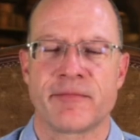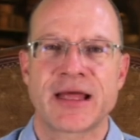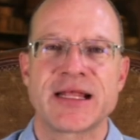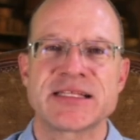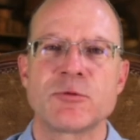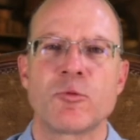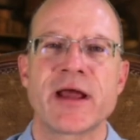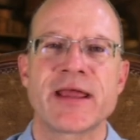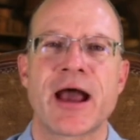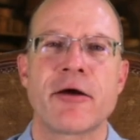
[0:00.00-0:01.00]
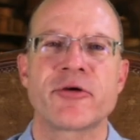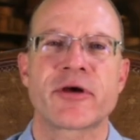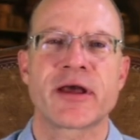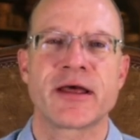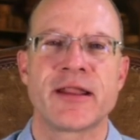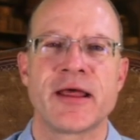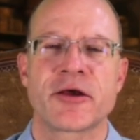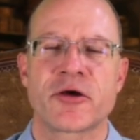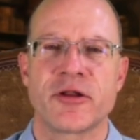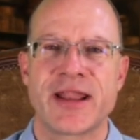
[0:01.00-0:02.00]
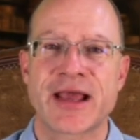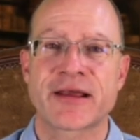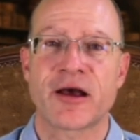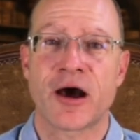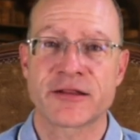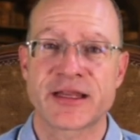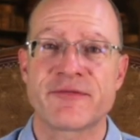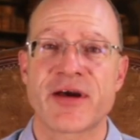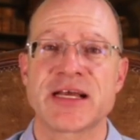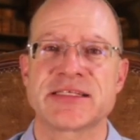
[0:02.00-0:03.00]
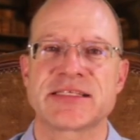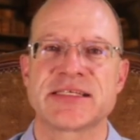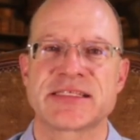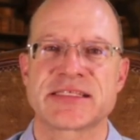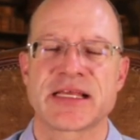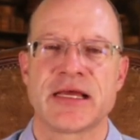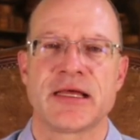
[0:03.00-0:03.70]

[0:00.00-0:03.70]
And that's a way how you can connect other devices